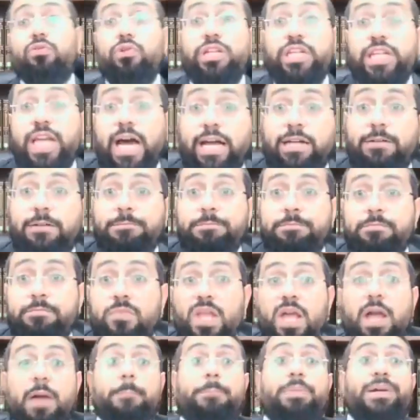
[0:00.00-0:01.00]
39.
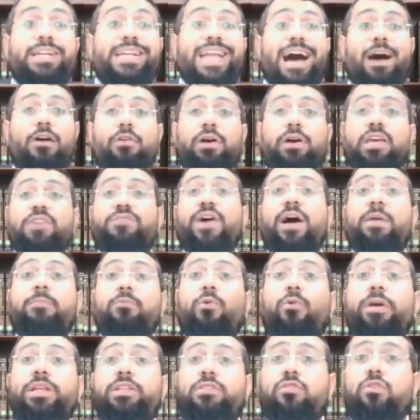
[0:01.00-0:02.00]
But now, if I'm
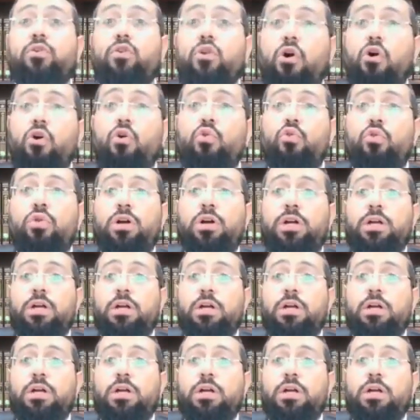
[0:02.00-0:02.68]
going to go,